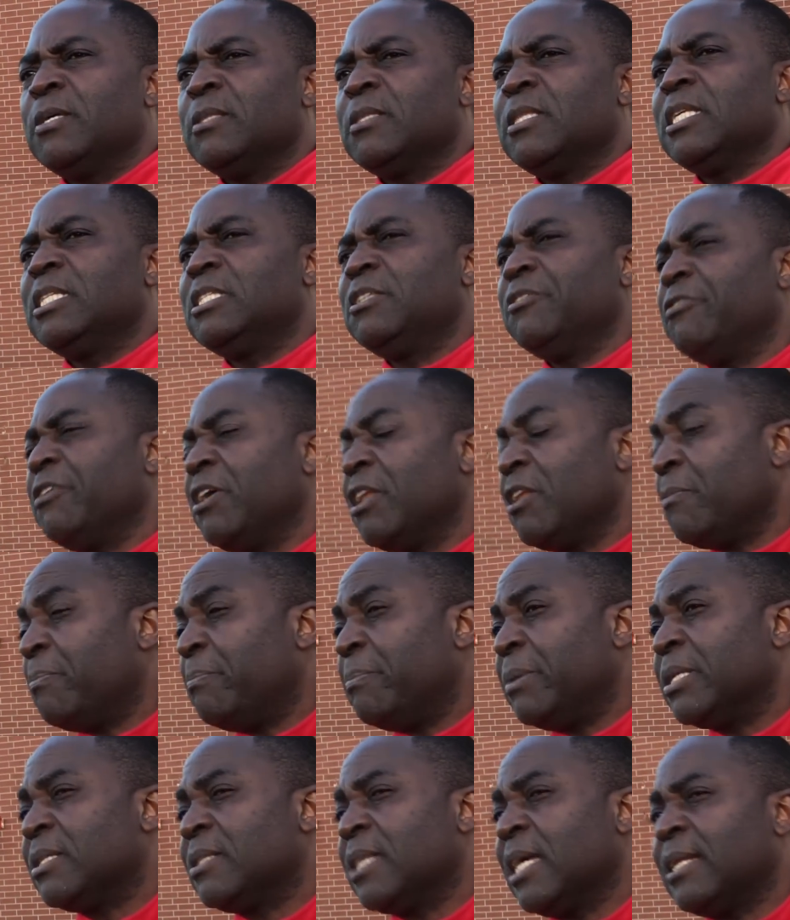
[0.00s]
the
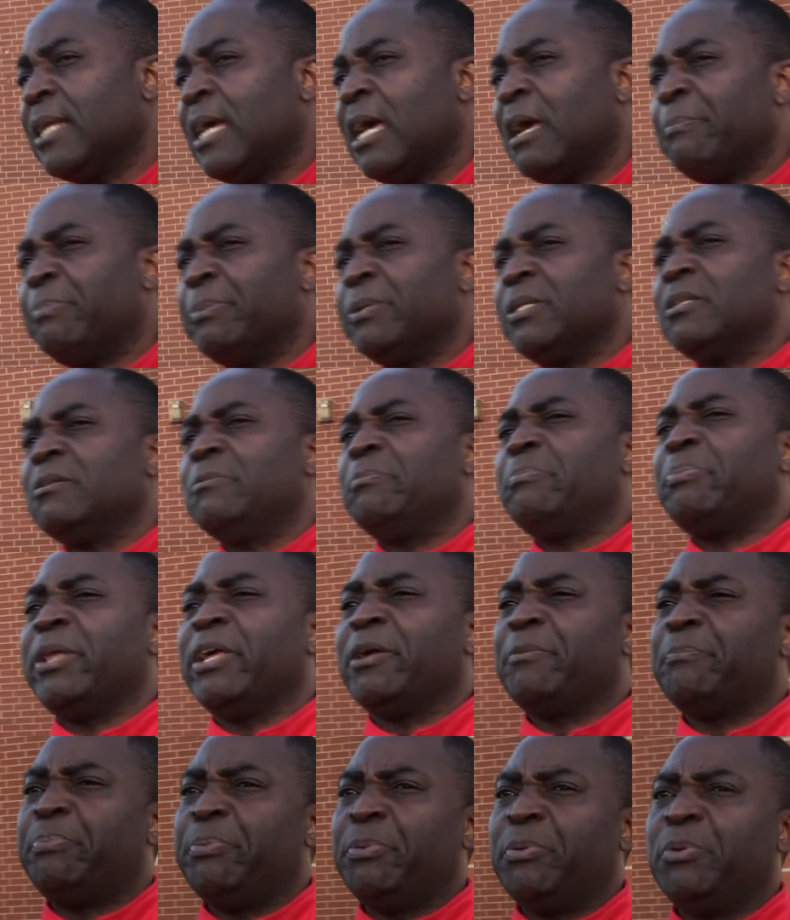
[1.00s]
development that happened at
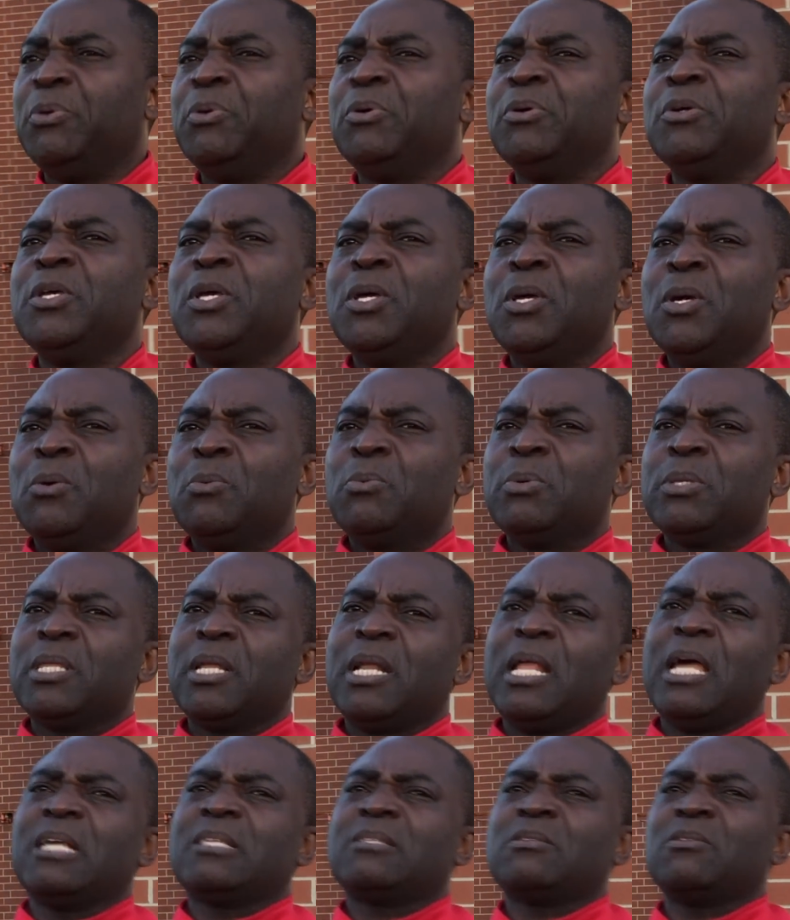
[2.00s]
Blackpool with the
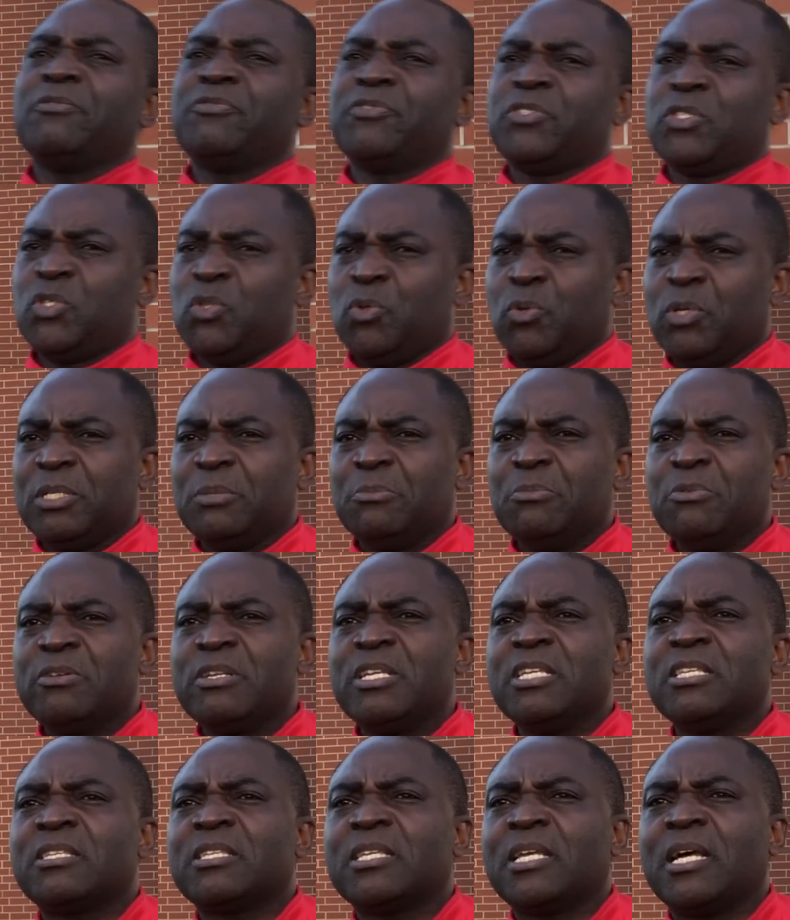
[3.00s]
likes of Stuart
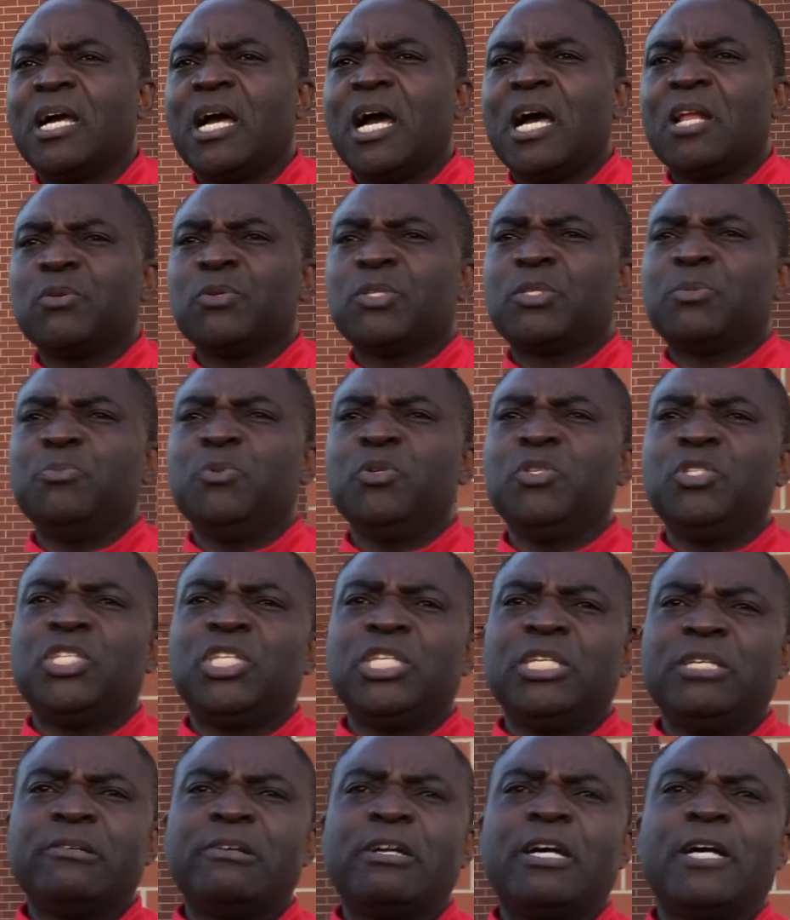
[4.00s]
Murisa, Alus
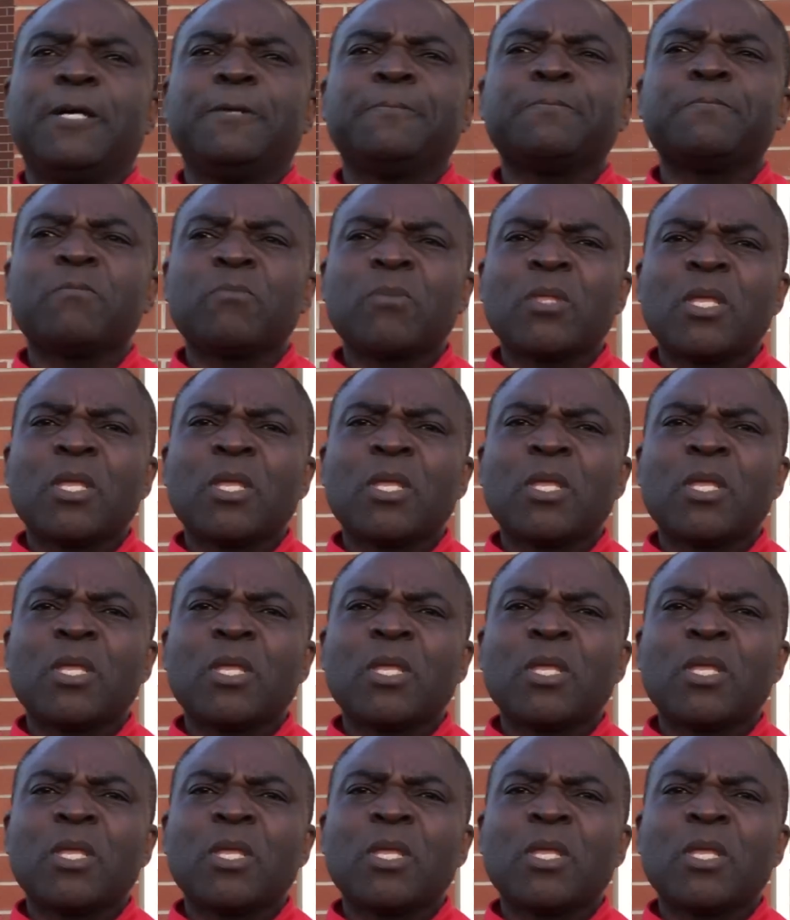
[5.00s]
Bunjira,